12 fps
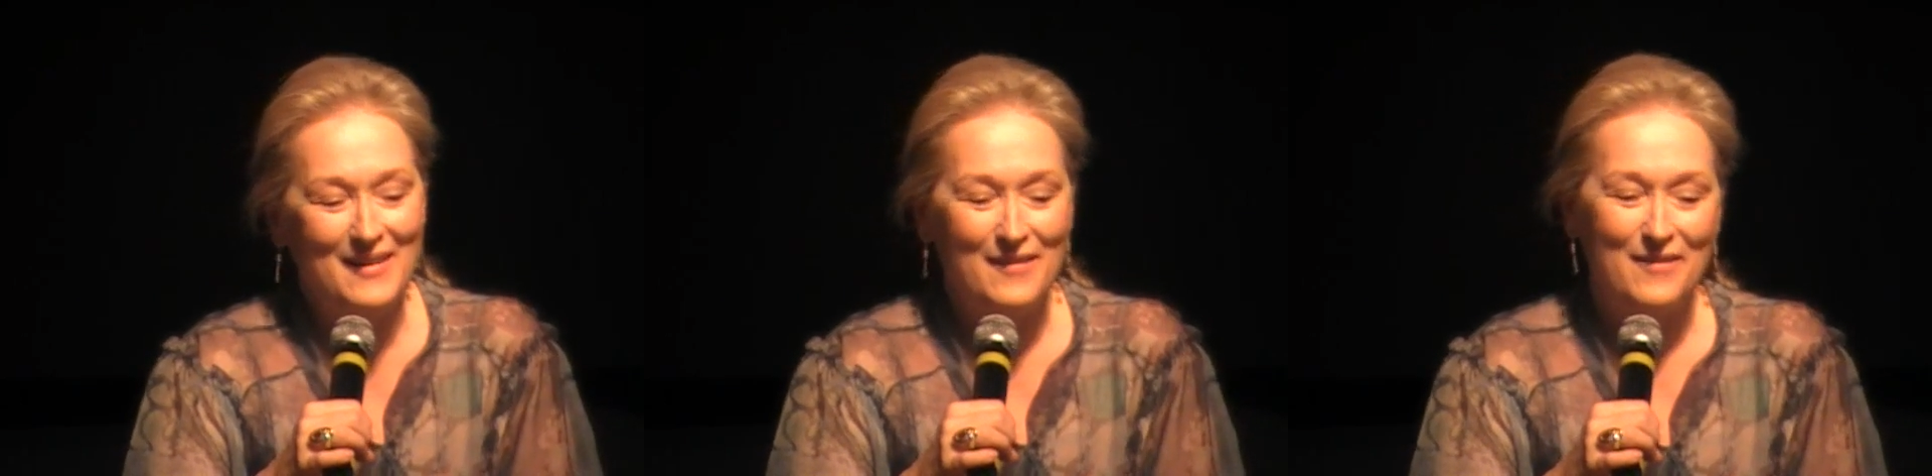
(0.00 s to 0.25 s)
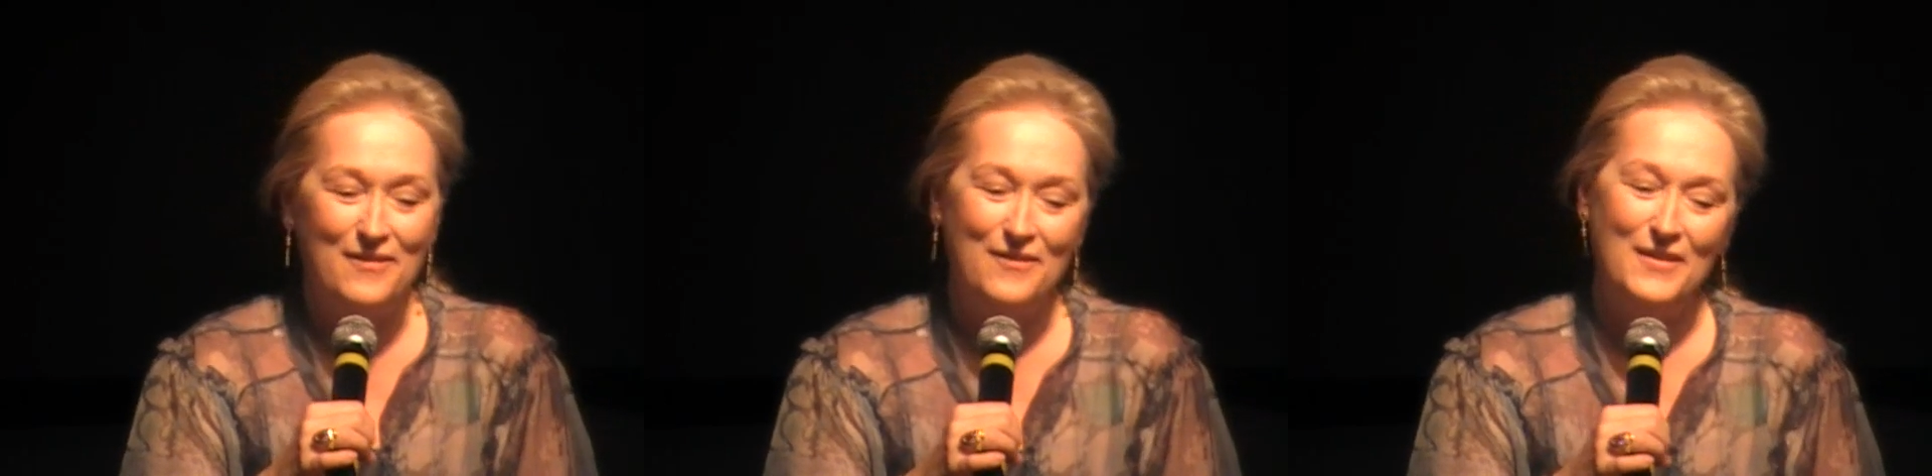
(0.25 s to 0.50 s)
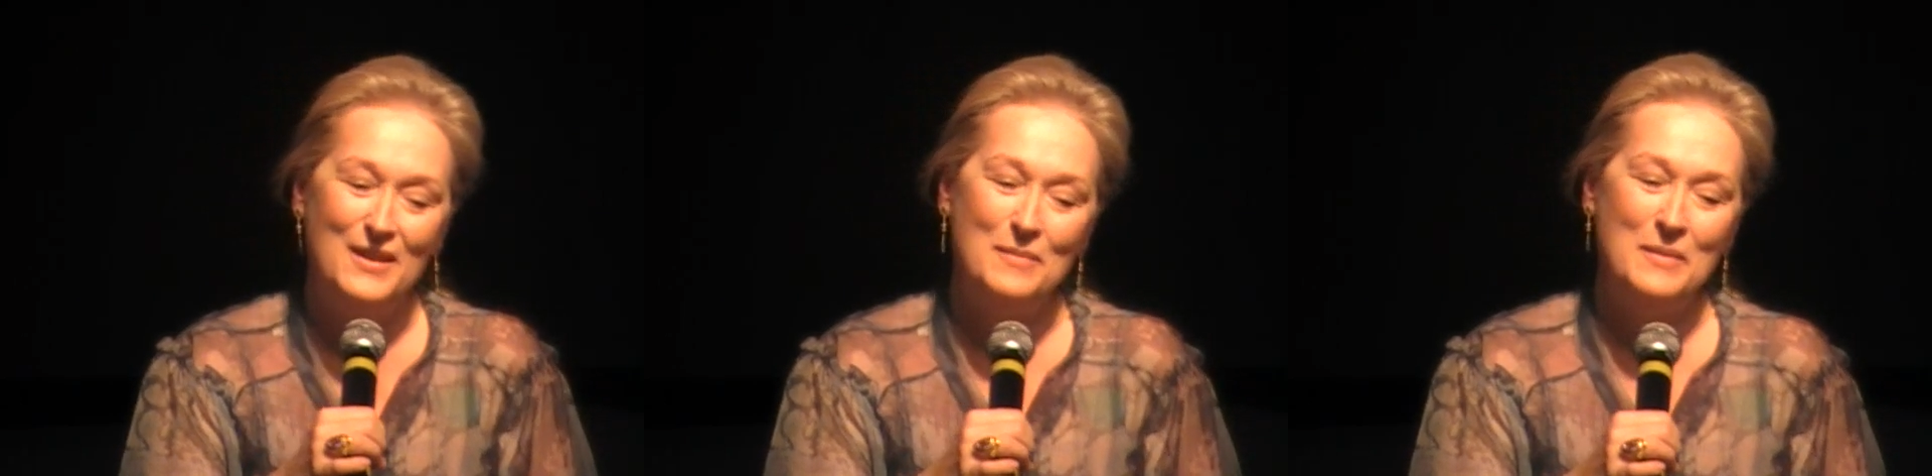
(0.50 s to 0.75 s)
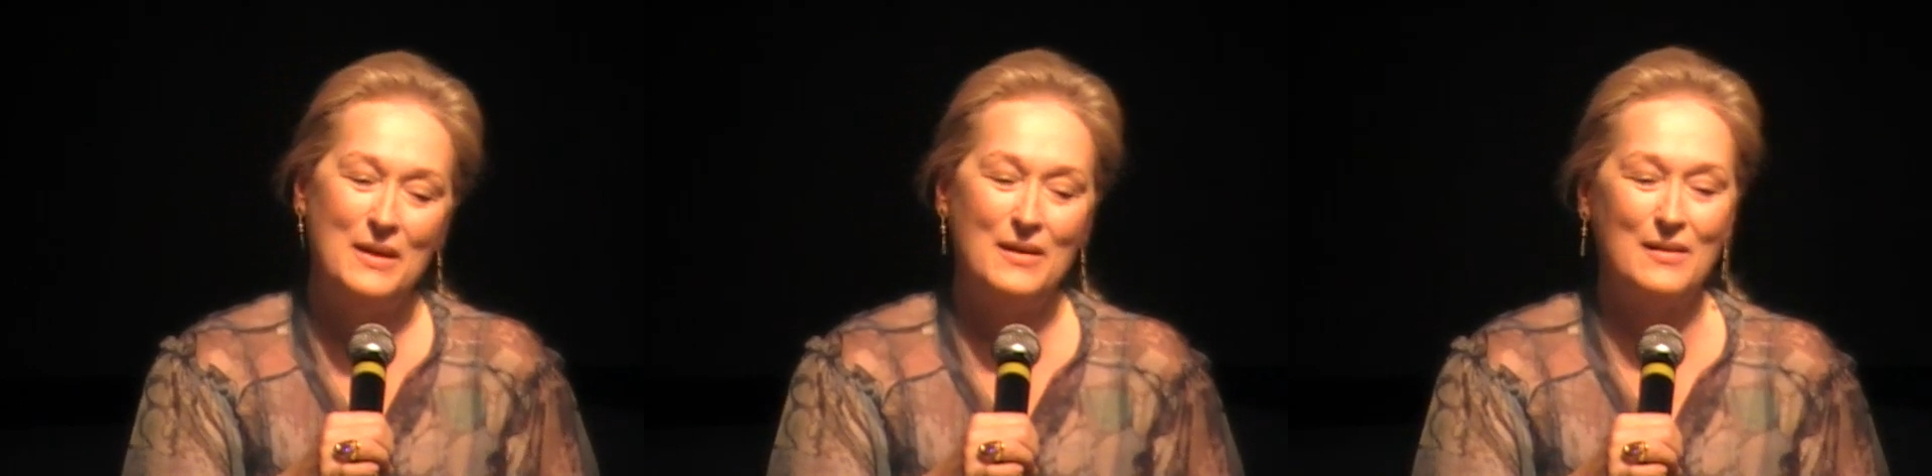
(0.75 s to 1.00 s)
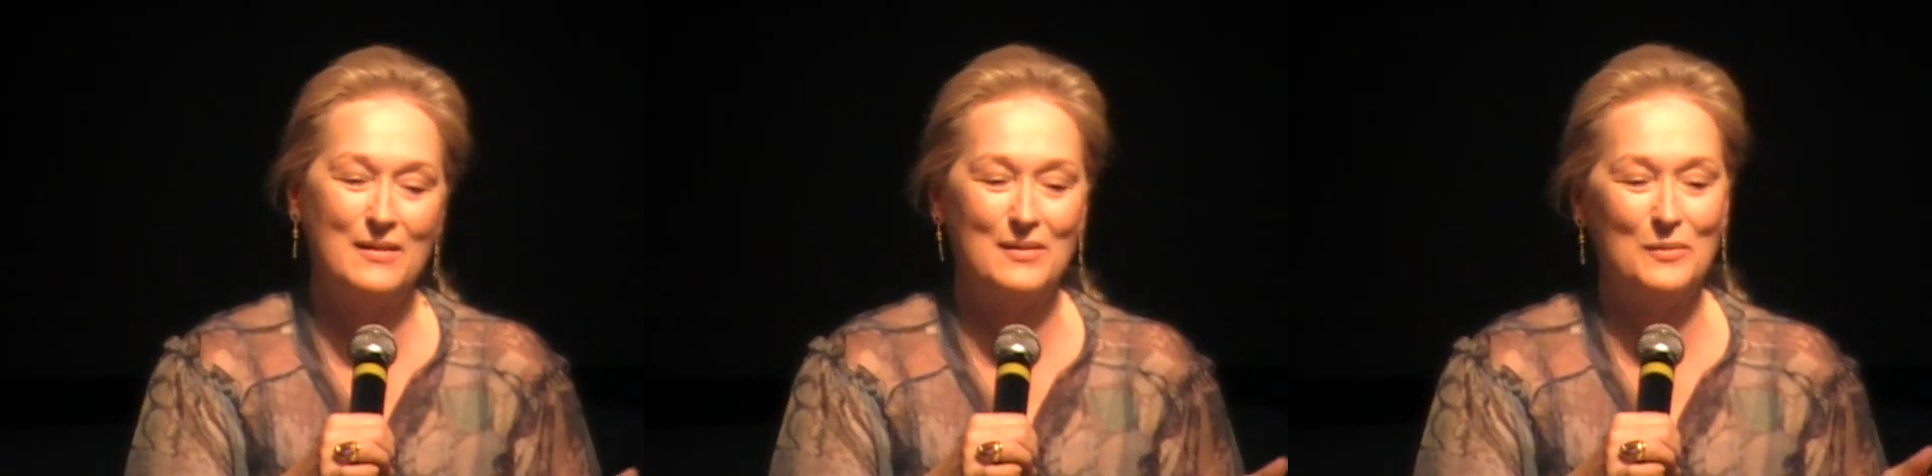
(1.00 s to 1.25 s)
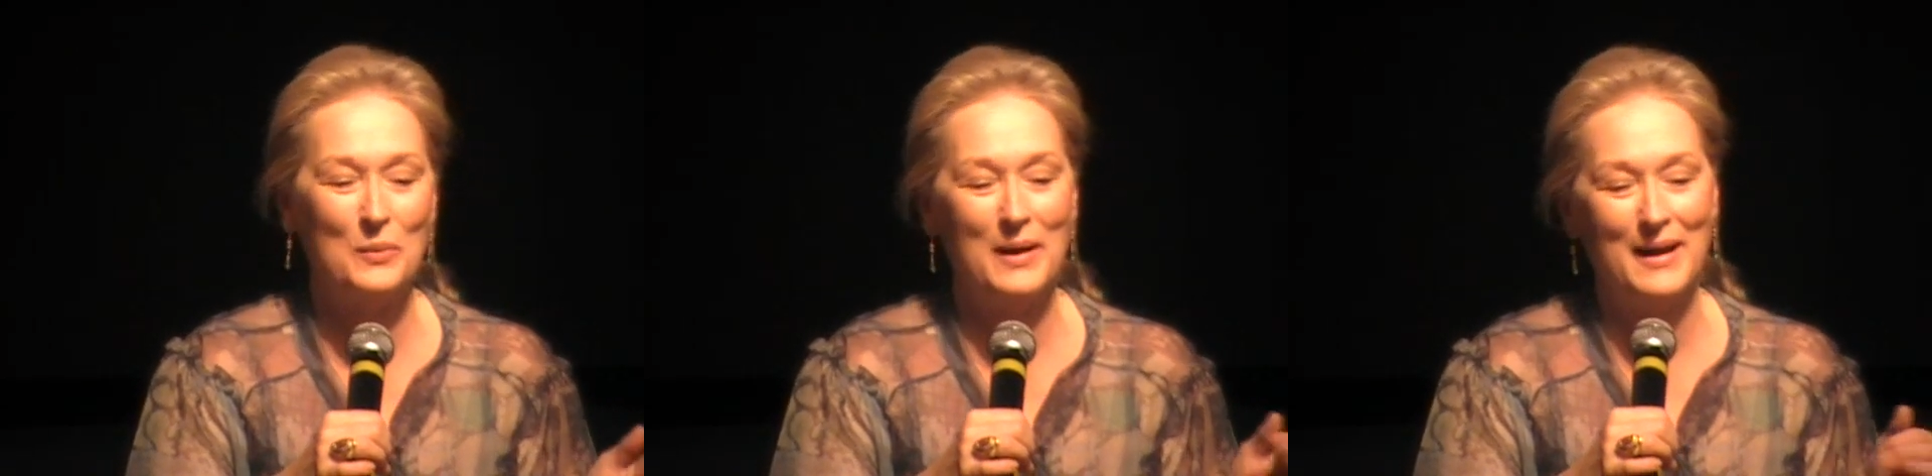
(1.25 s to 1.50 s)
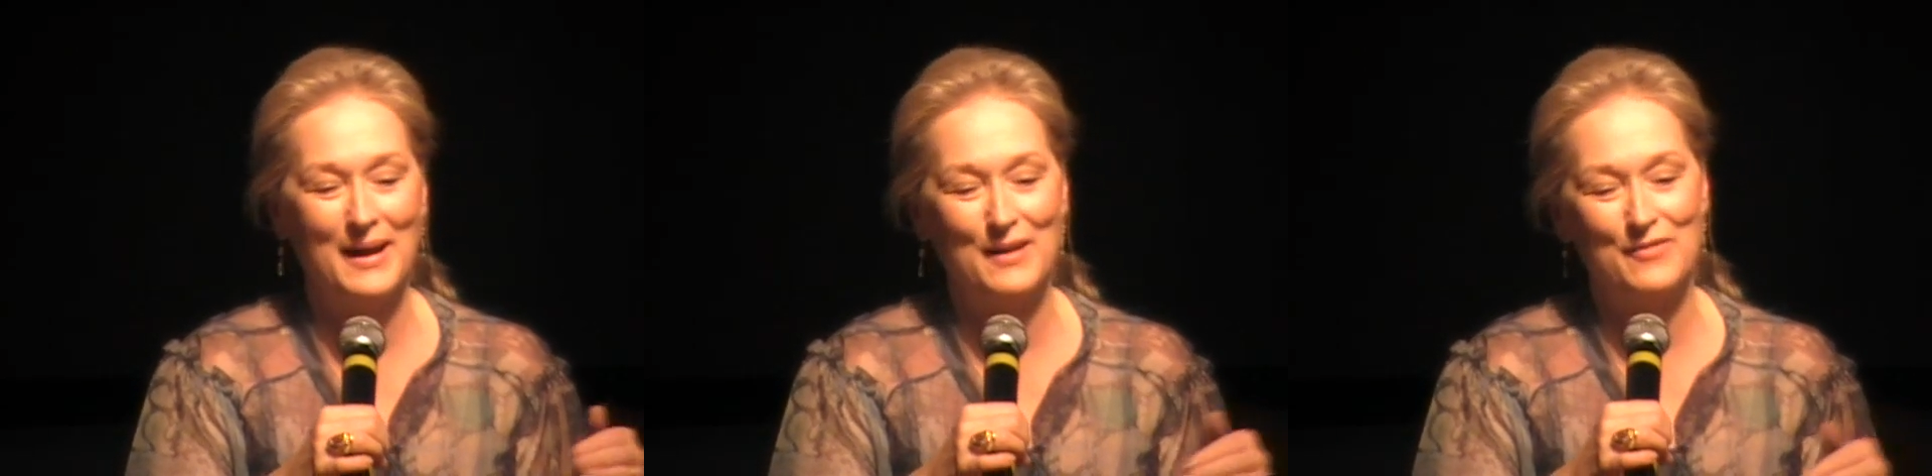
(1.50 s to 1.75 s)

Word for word: female way